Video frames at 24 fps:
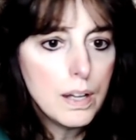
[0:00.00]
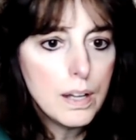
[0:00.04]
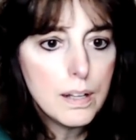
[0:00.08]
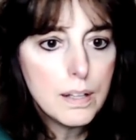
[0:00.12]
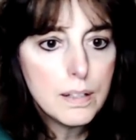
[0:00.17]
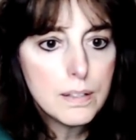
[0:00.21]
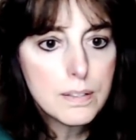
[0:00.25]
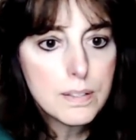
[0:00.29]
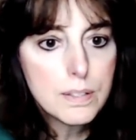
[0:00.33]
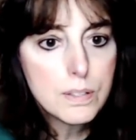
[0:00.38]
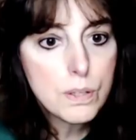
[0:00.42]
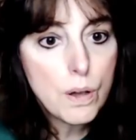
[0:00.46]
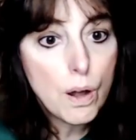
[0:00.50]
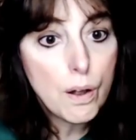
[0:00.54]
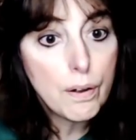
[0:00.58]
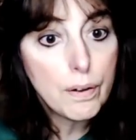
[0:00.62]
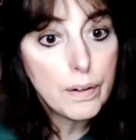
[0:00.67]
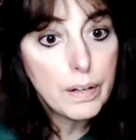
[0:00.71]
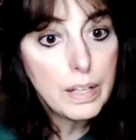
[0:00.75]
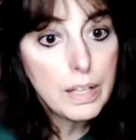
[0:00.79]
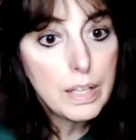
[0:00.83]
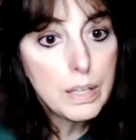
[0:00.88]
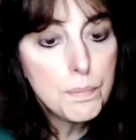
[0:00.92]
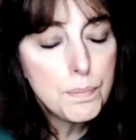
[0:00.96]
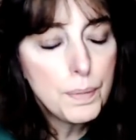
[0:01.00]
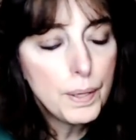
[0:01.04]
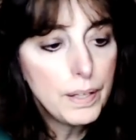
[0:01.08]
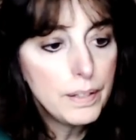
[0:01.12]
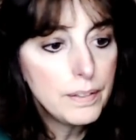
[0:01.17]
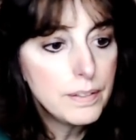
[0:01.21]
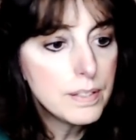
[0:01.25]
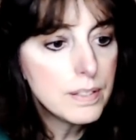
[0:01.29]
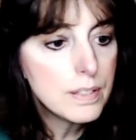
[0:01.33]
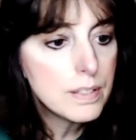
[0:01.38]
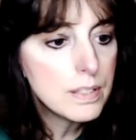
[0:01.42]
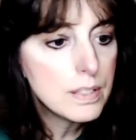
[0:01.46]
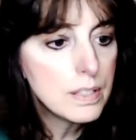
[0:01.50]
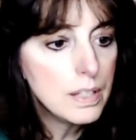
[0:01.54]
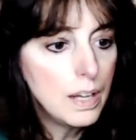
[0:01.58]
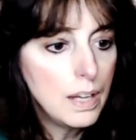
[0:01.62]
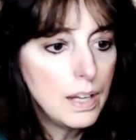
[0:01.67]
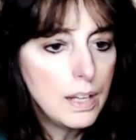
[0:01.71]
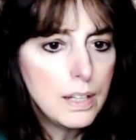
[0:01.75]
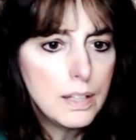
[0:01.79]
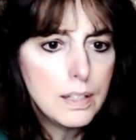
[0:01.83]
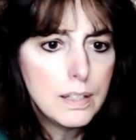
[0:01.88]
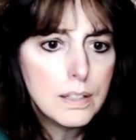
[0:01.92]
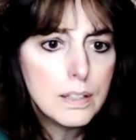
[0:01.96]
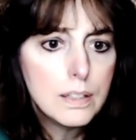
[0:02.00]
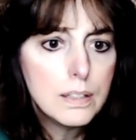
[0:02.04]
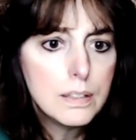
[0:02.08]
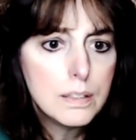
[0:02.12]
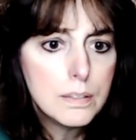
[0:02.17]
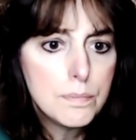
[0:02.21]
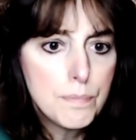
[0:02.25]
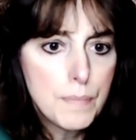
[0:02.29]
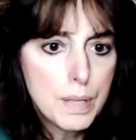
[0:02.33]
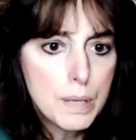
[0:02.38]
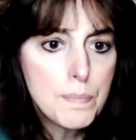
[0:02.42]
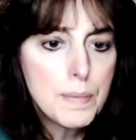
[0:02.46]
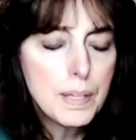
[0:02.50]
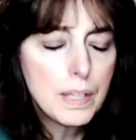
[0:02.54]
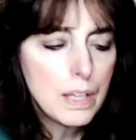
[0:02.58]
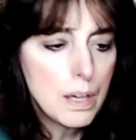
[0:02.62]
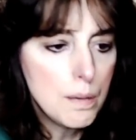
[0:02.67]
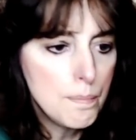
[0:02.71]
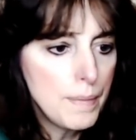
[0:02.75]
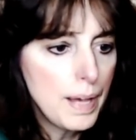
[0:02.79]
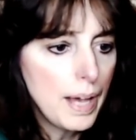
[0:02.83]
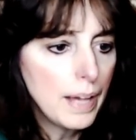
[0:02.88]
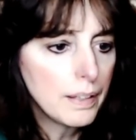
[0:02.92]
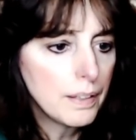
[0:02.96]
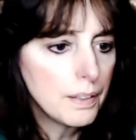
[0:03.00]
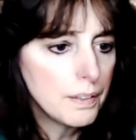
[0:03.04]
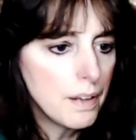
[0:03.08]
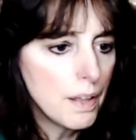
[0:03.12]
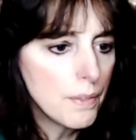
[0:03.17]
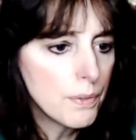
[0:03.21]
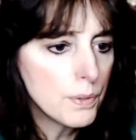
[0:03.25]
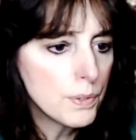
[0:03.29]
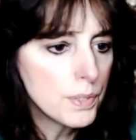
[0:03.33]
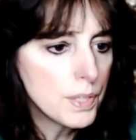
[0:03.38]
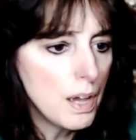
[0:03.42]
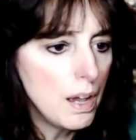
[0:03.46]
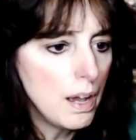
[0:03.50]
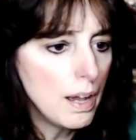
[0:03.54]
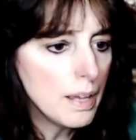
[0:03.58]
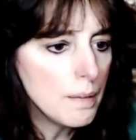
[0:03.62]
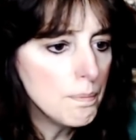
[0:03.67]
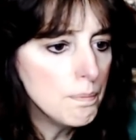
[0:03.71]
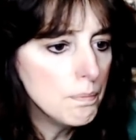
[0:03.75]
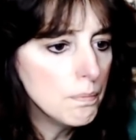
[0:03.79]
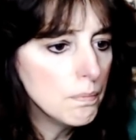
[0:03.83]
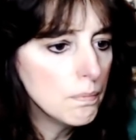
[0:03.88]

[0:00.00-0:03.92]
sorry, but maybe come back another time.